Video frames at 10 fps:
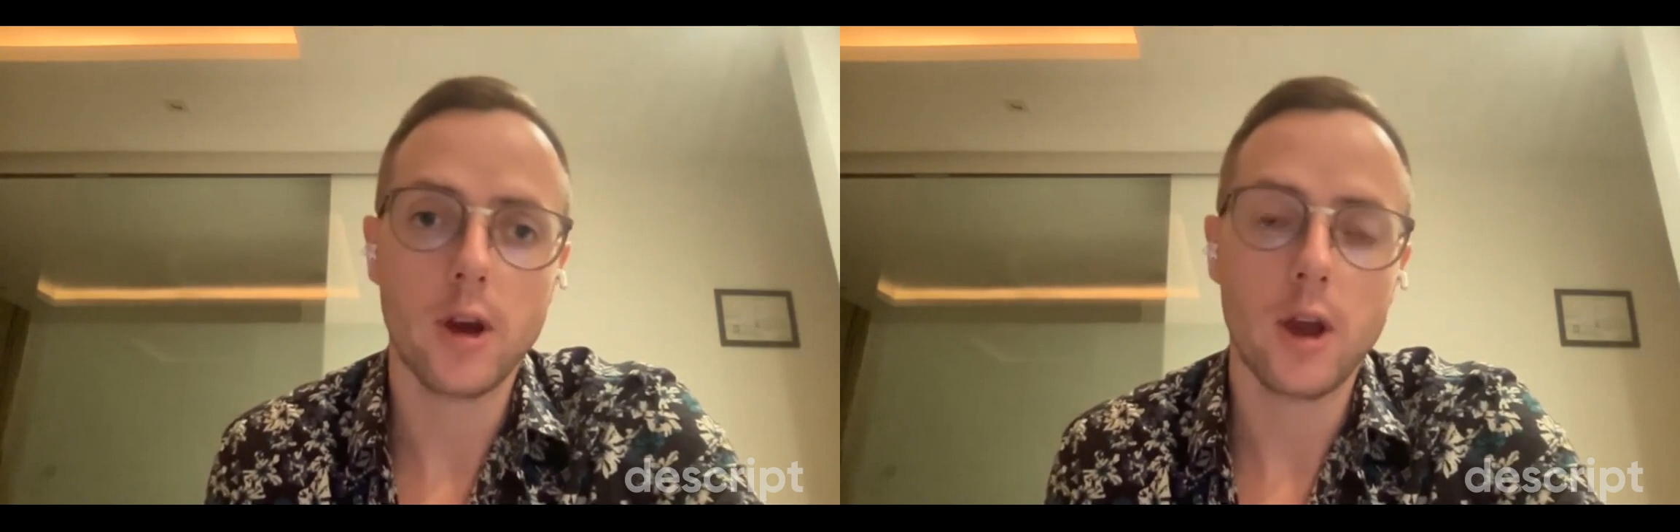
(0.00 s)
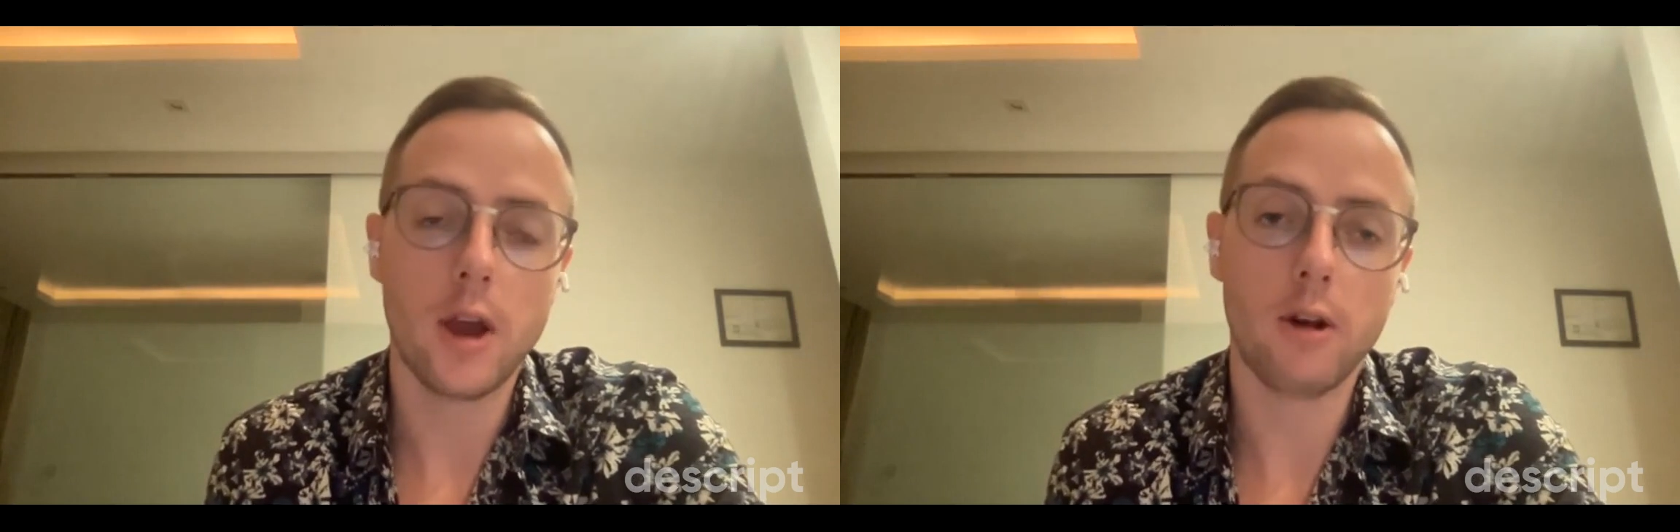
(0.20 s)

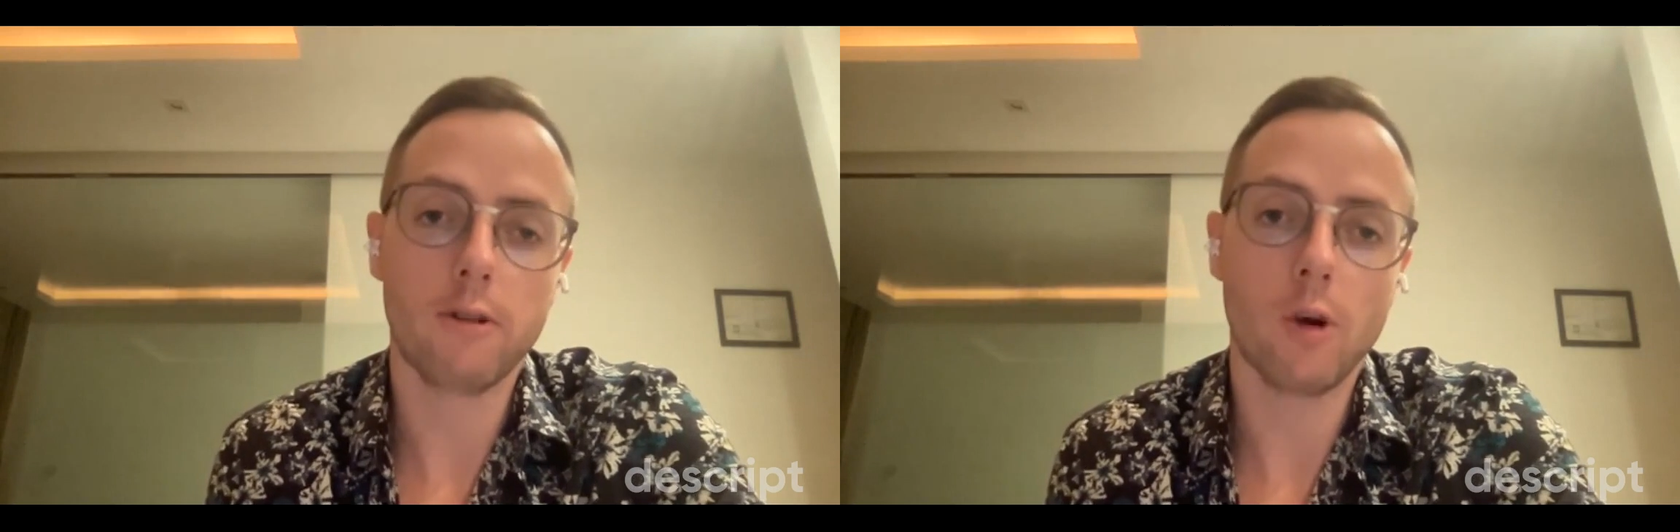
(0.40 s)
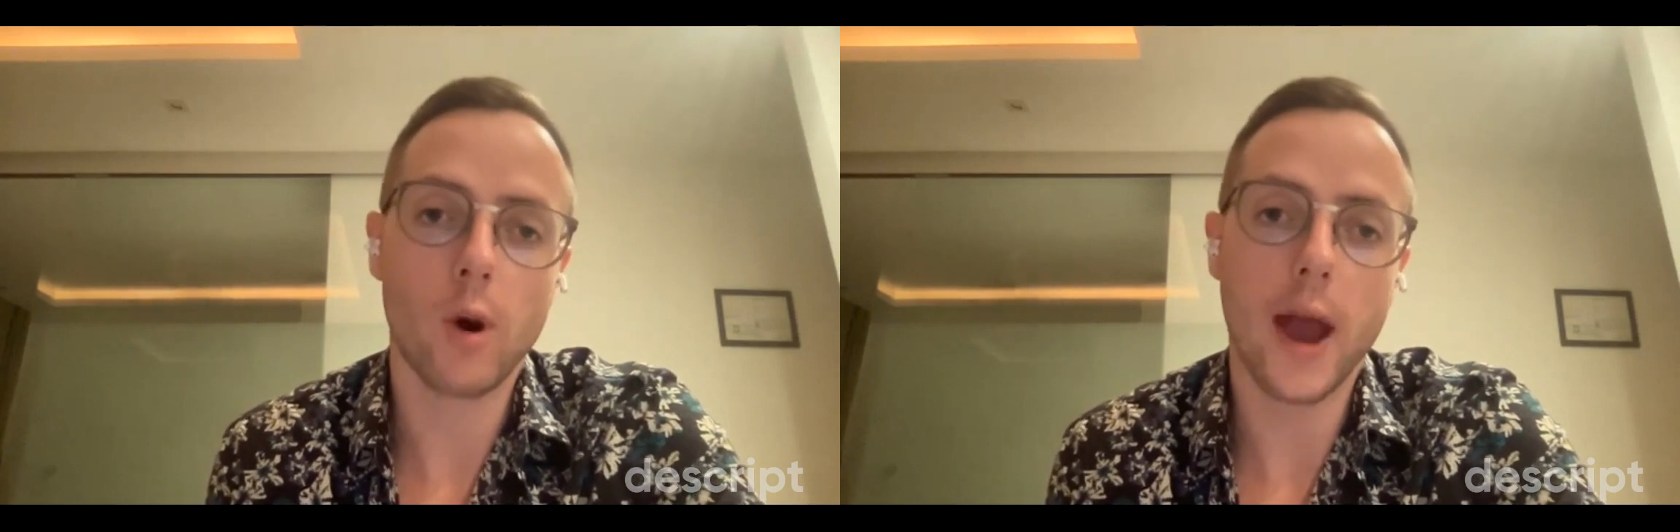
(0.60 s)
And so
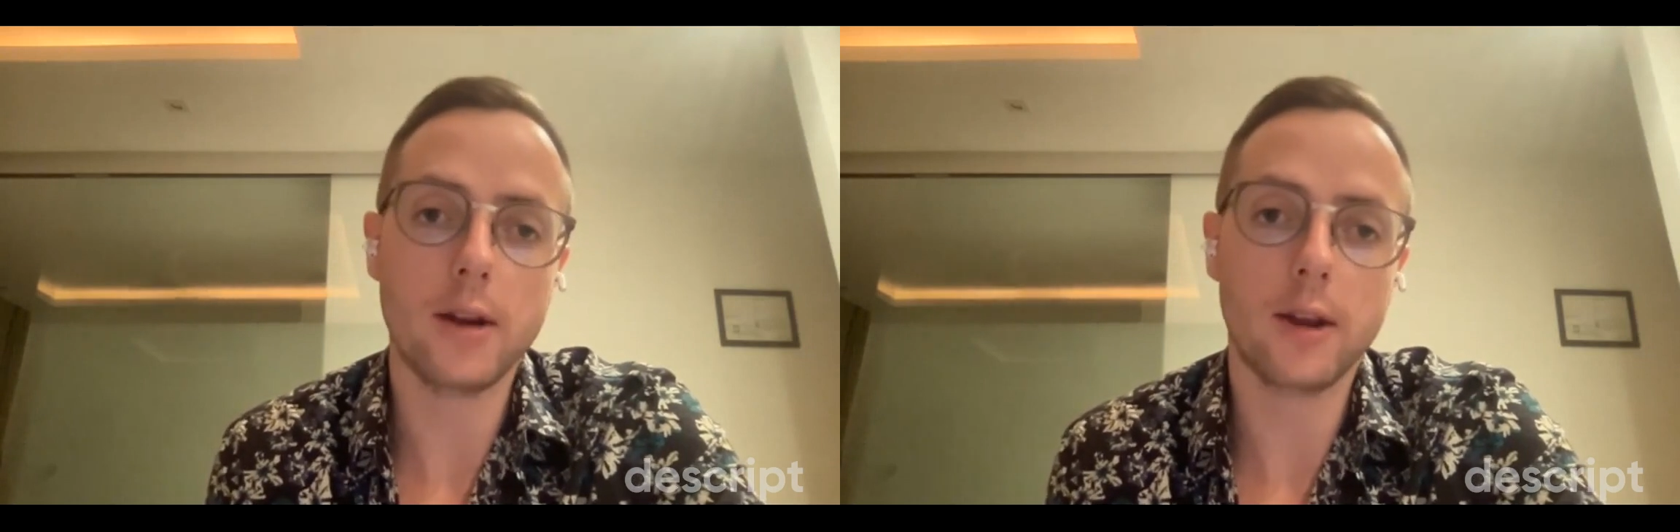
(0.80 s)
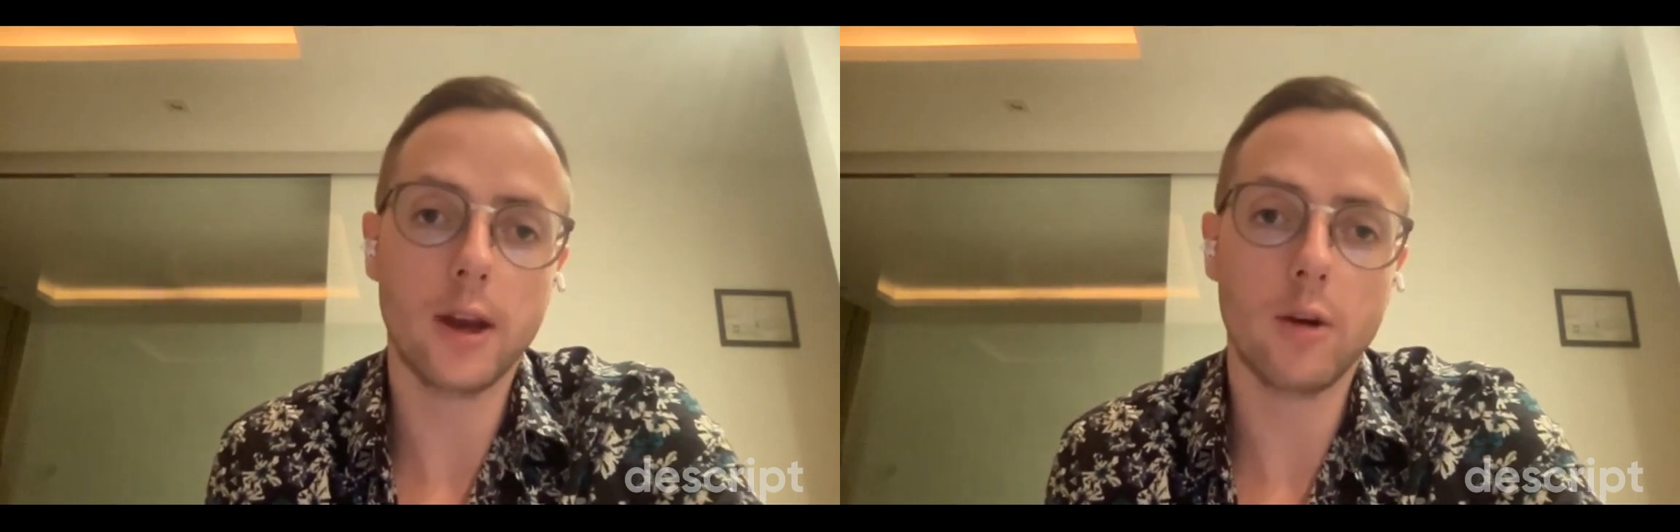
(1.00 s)
what I
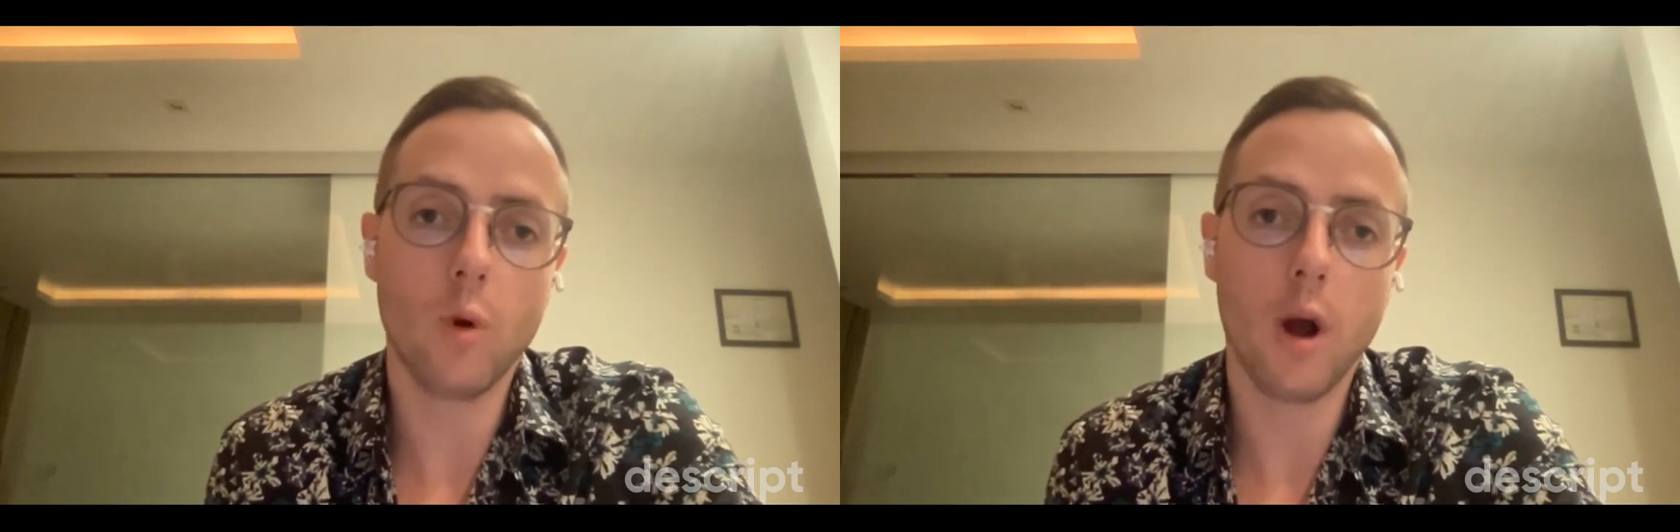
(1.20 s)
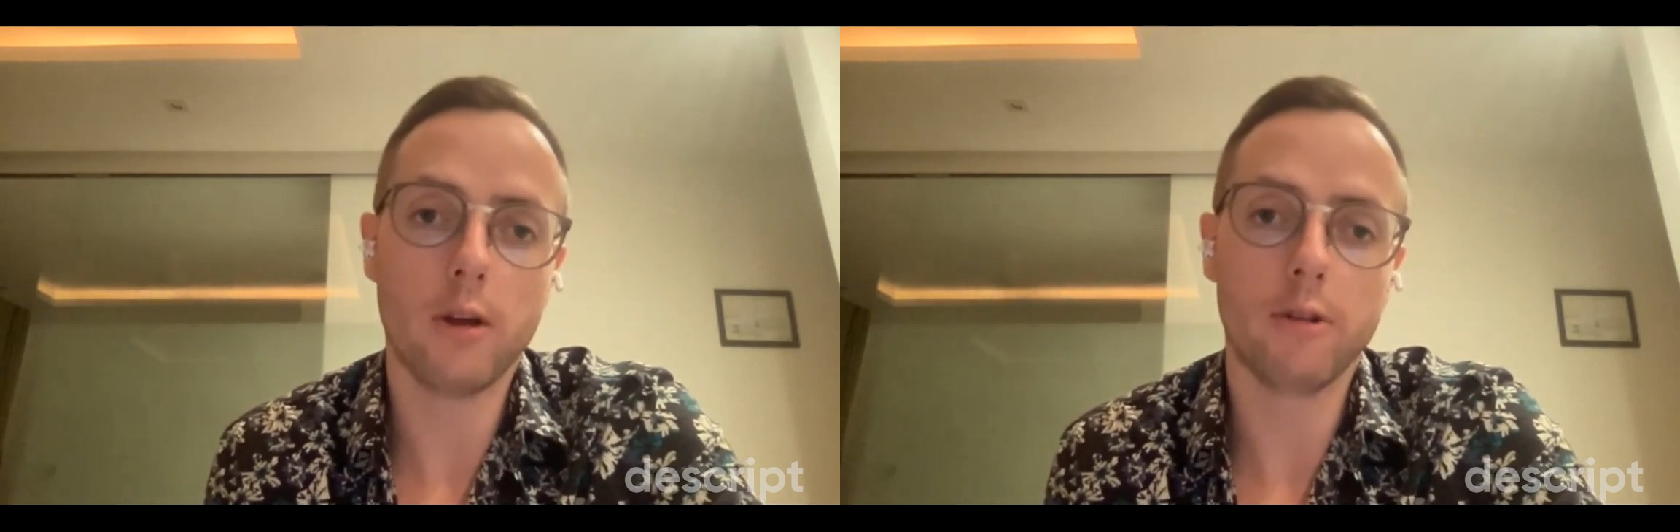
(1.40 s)
did
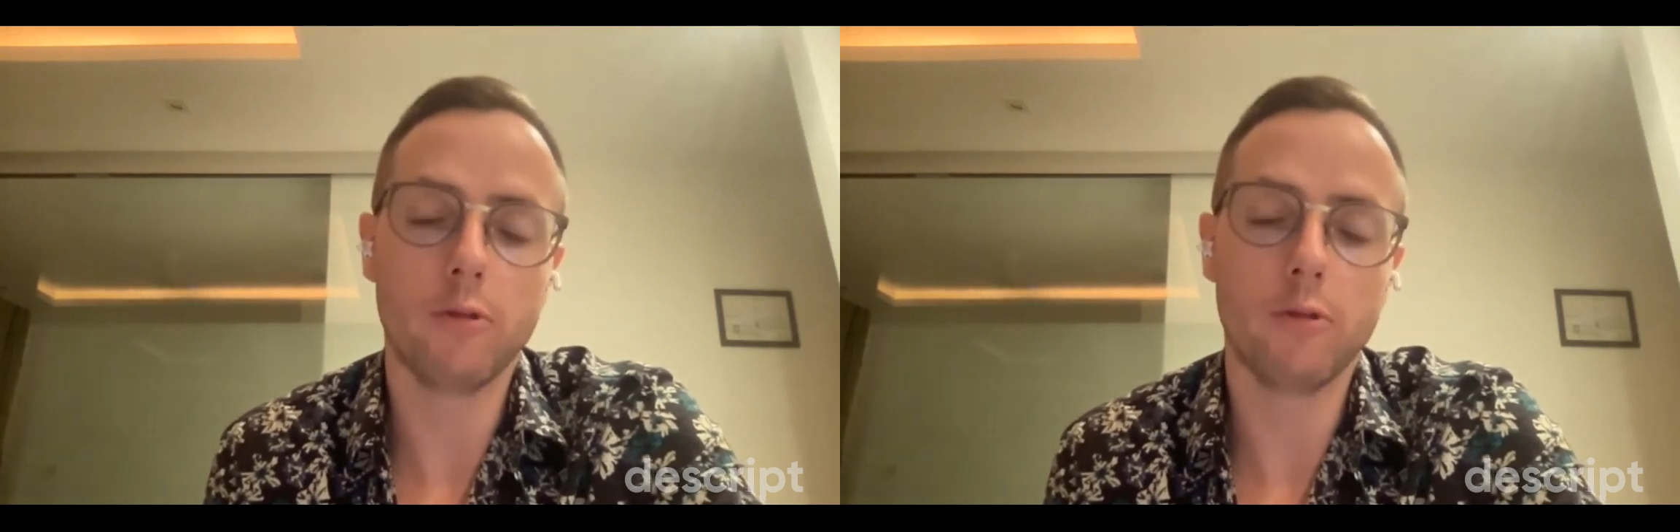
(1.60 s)
was,